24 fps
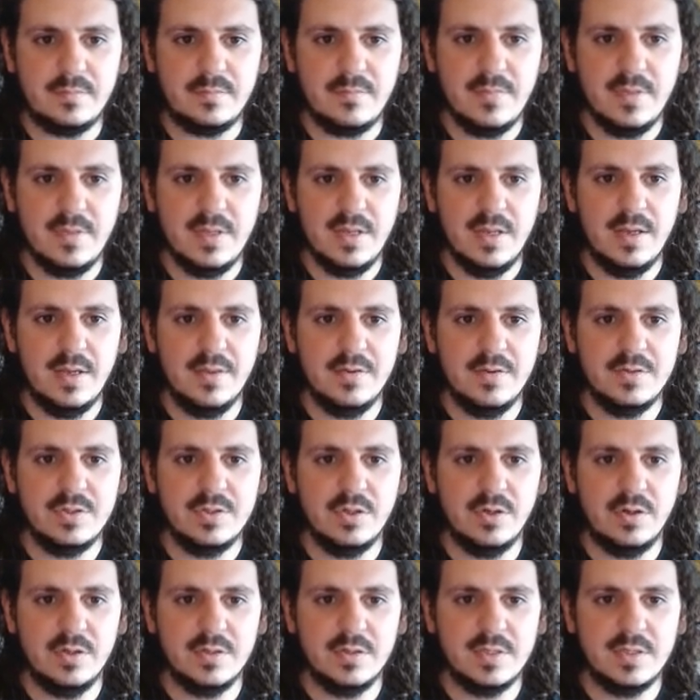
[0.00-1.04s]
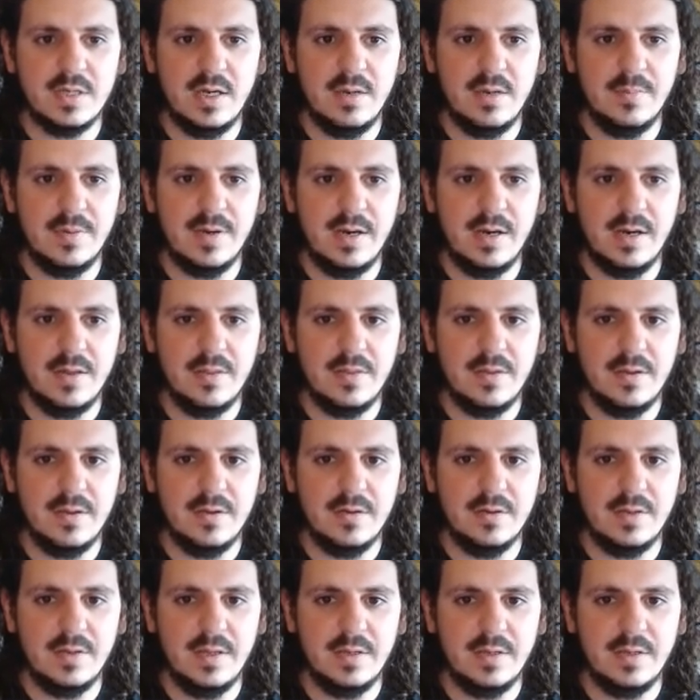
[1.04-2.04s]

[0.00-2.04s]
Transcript: yeah, there's your all-time high there, like